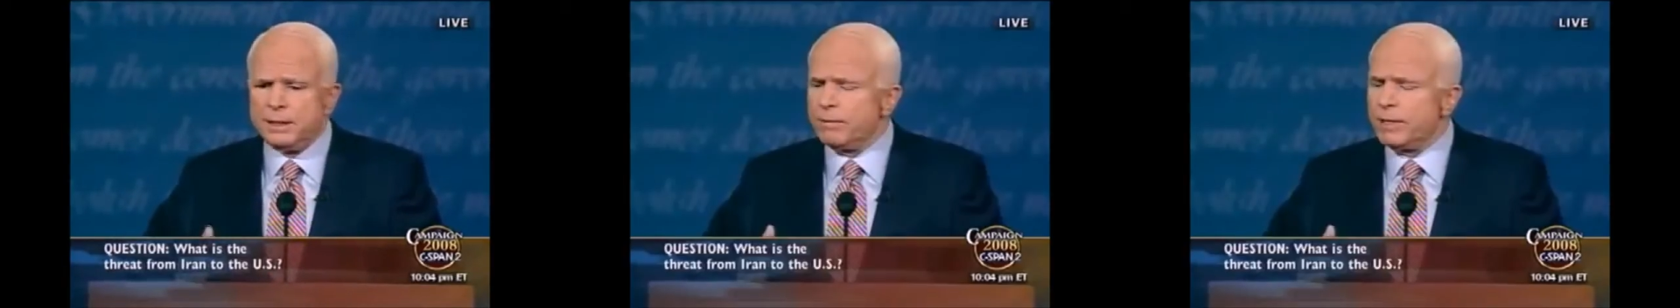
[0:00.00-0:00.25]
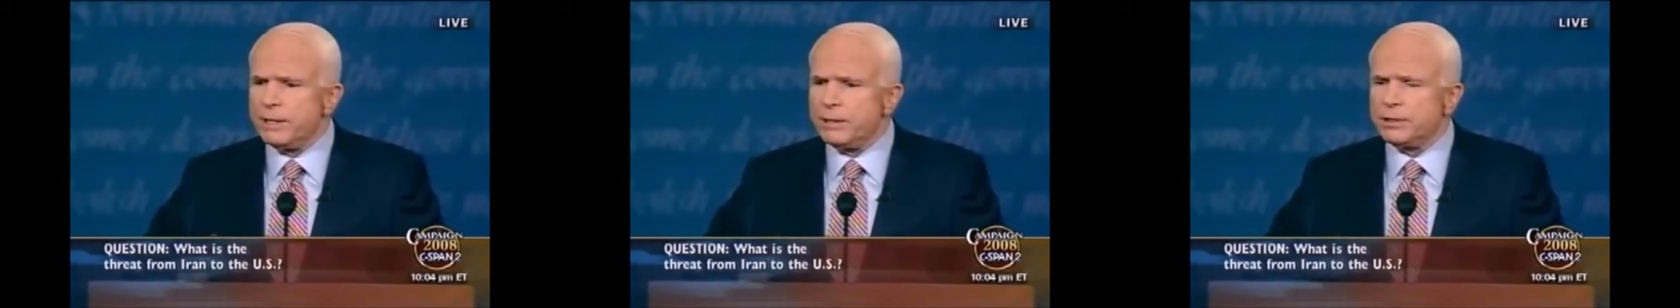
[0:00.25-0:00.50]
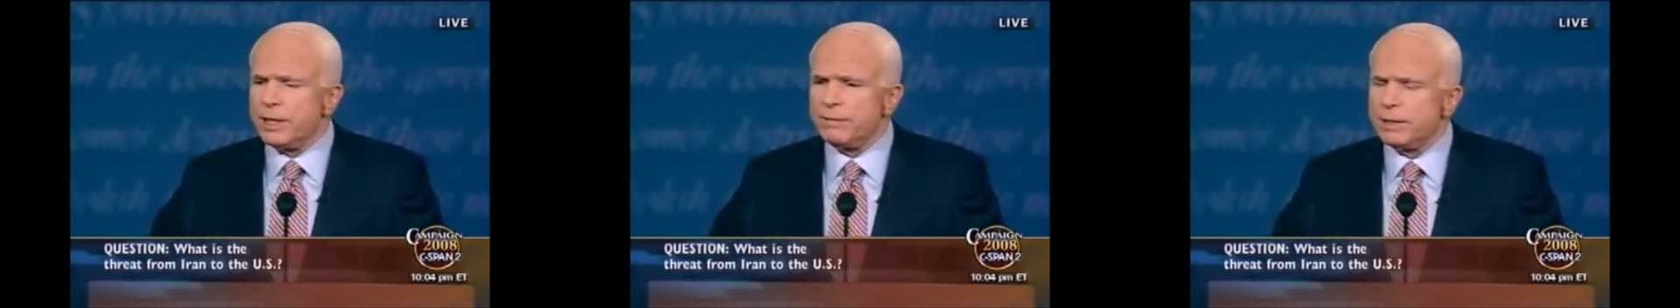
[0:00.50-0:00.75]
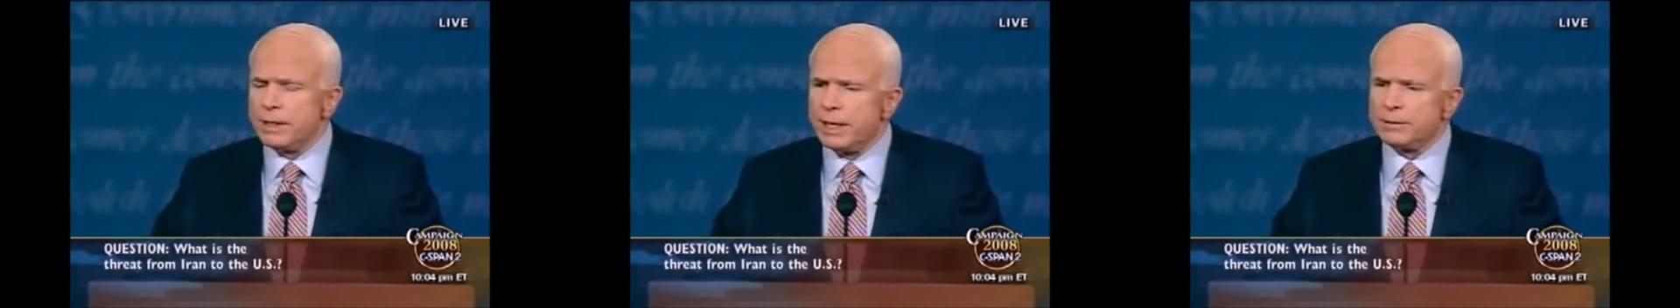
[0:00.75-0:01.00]
The Iranians
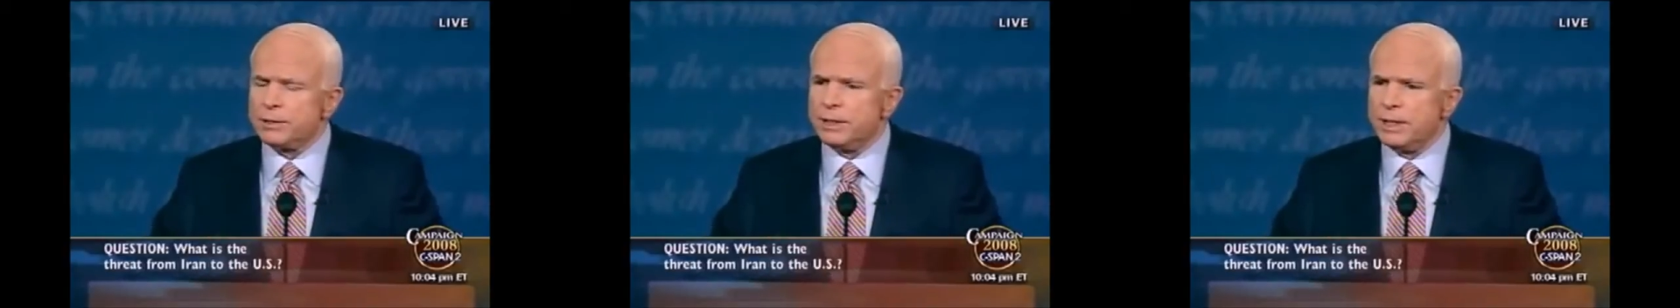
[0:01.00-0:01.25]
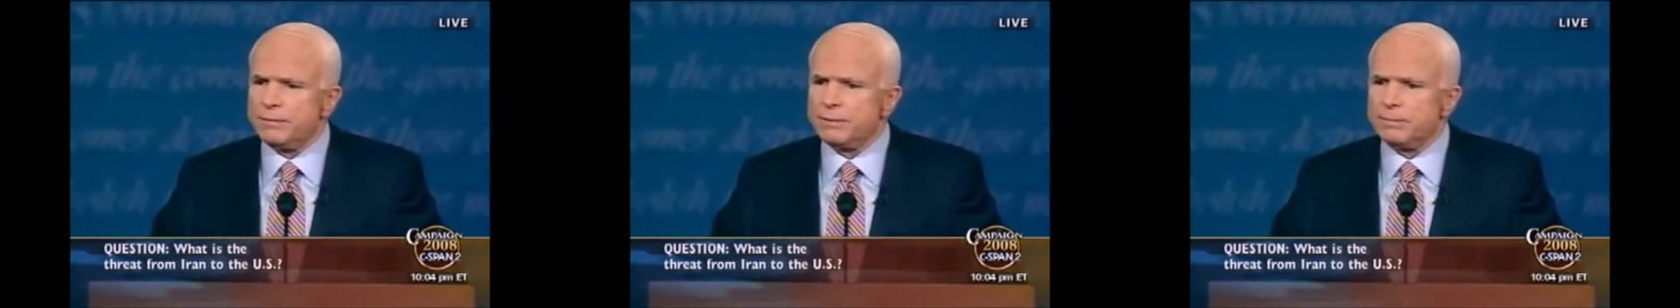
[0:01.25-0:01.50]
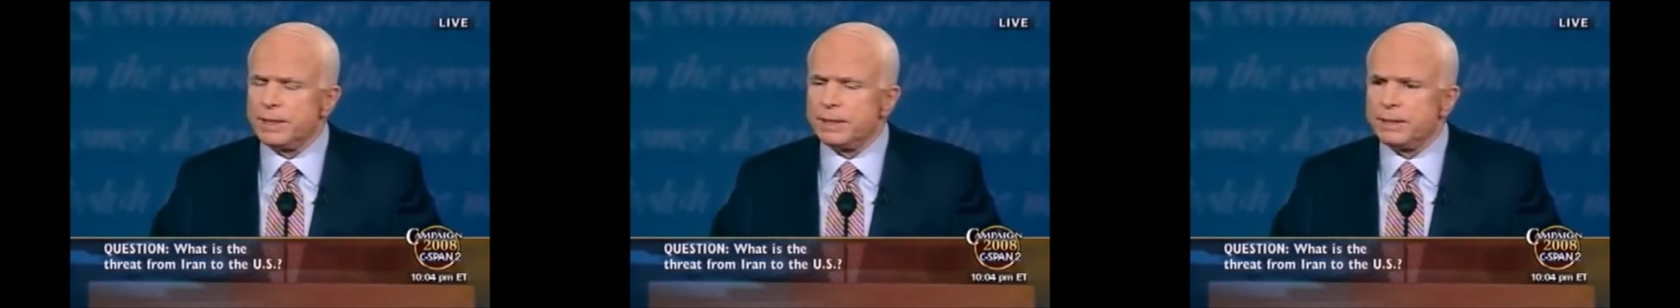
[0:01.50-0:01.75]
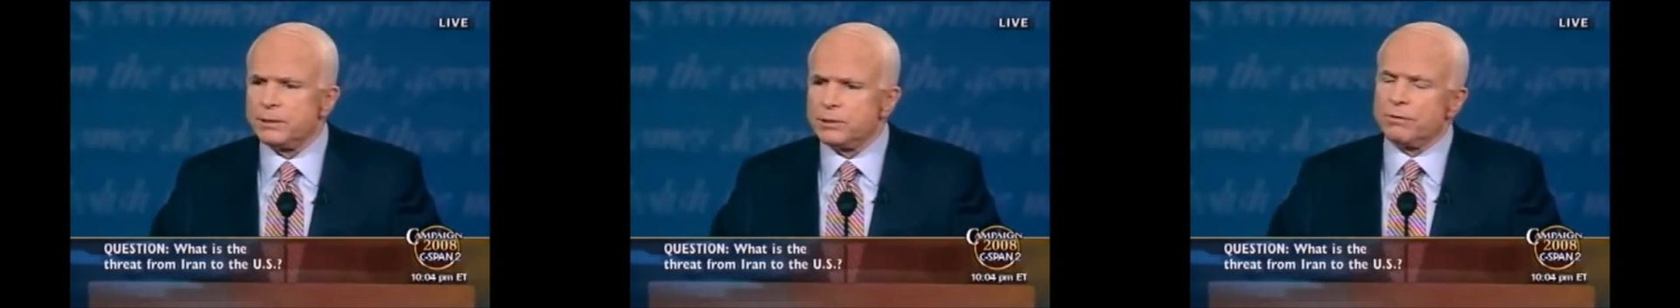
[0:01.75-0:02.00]
have a lousy government,